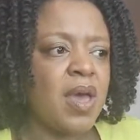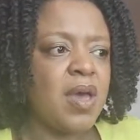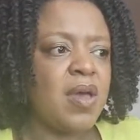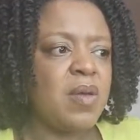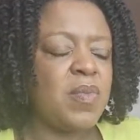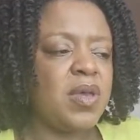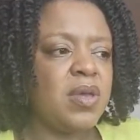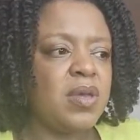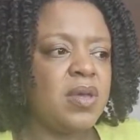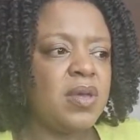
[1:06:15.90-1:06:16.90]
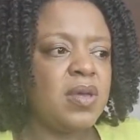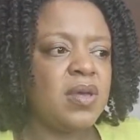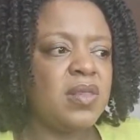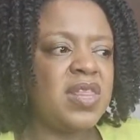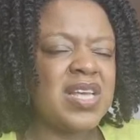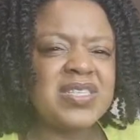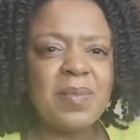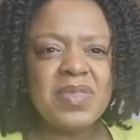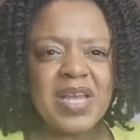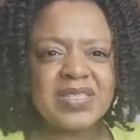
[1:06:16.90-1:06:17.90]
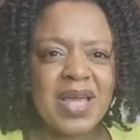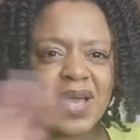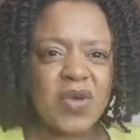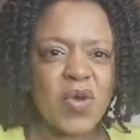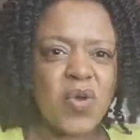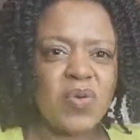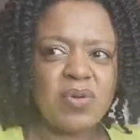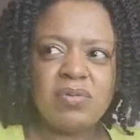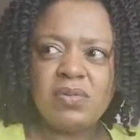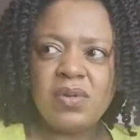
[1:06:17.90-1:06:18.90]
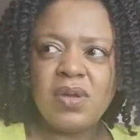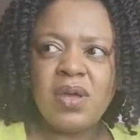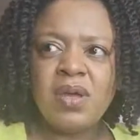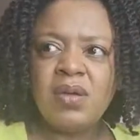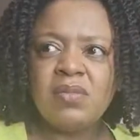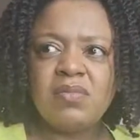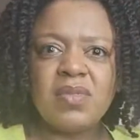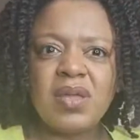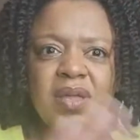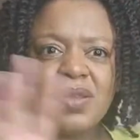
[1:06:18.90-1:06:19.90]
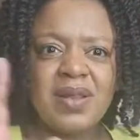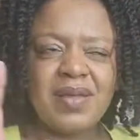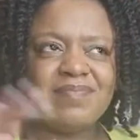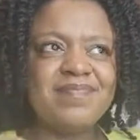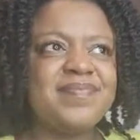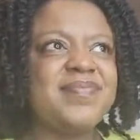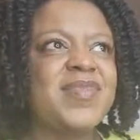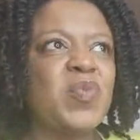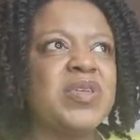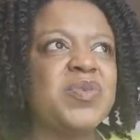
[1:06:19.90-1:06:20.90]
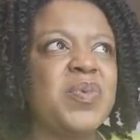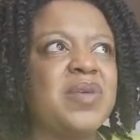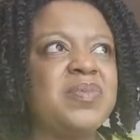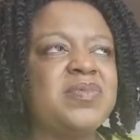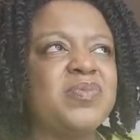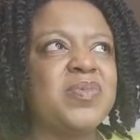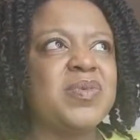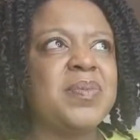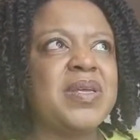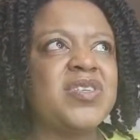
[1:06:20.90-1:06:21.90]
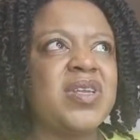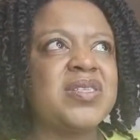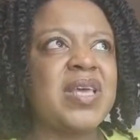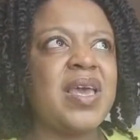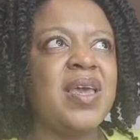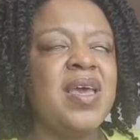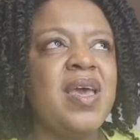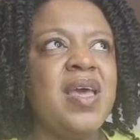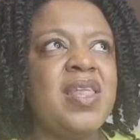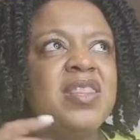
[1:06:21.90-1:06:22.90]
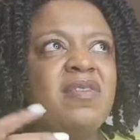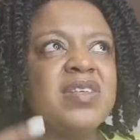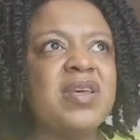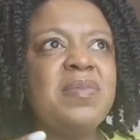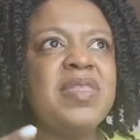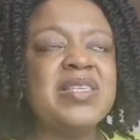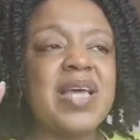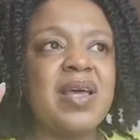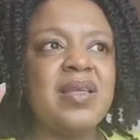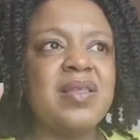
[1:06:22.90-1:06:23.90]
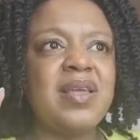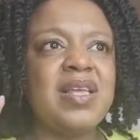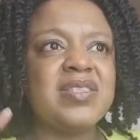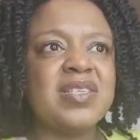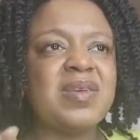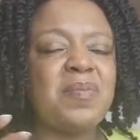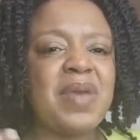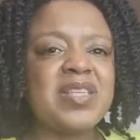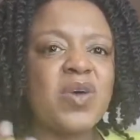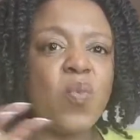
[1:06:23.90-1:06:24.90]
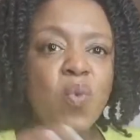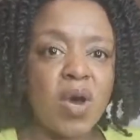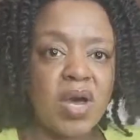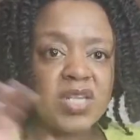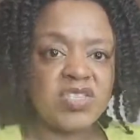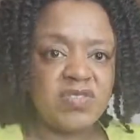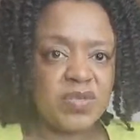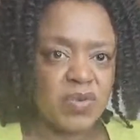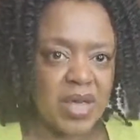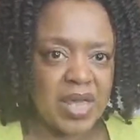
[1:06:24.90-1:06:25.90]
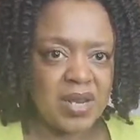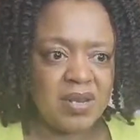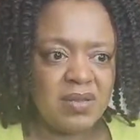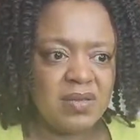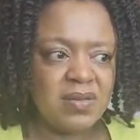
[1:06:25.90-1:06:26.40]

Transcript: Um, there's some things that go... It, what's the word I'm, what am I trying to say? There are some things that it doesn't matter what country you're in,